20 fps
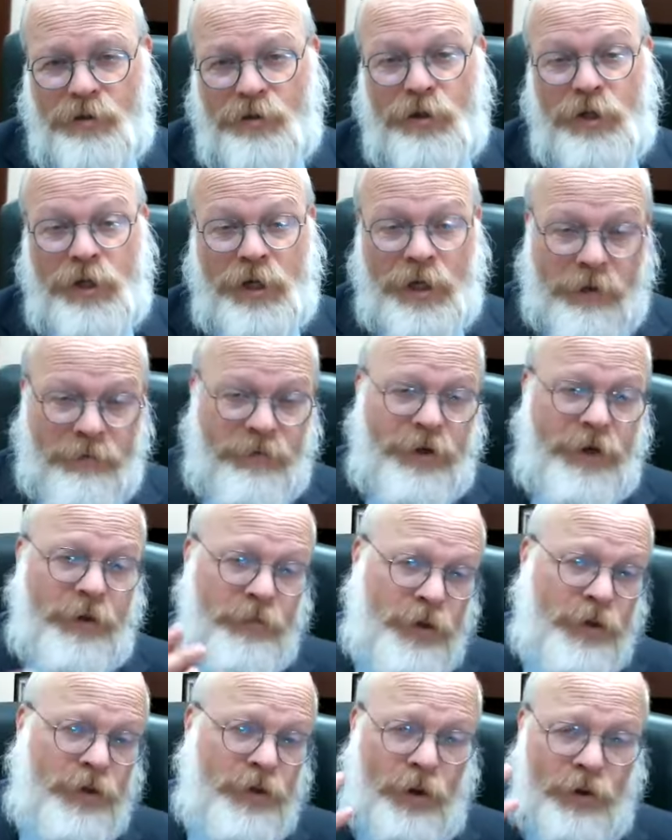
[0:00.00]
to
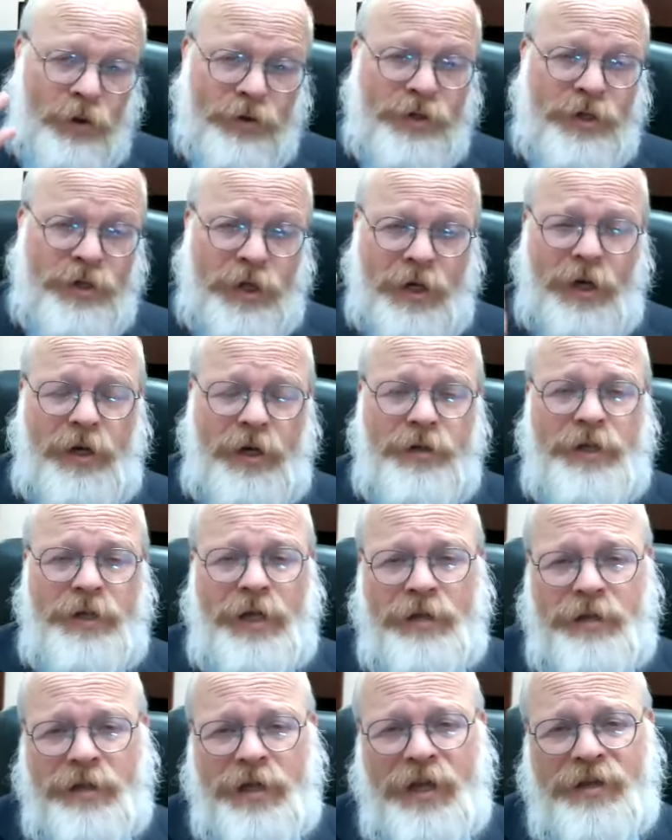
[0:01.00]
Ivrim to those that are
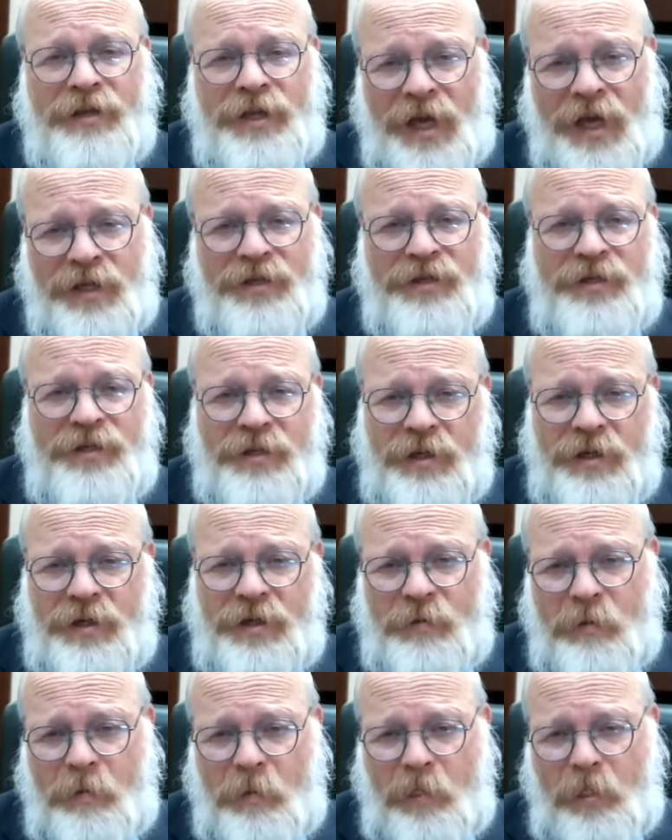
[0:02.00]
that, that can't see.